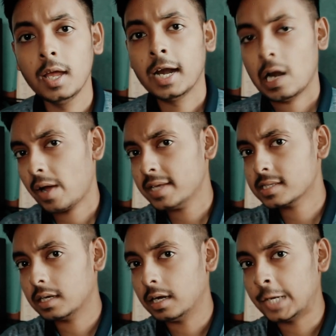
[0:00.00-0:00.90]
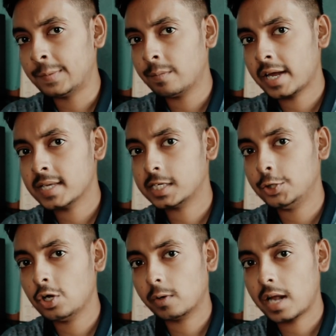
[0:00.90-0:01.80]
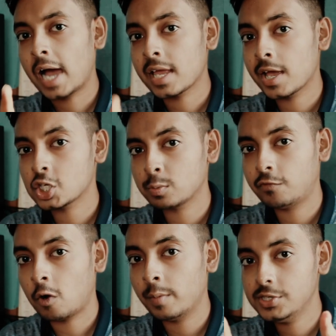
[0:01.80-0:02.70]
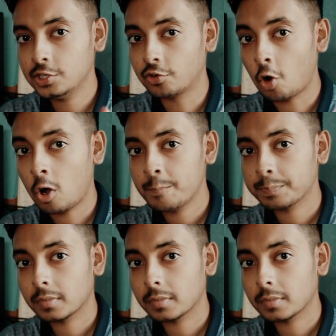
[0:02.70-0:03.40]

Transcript: Now guys, remember I said you about high ISO performance in RAW.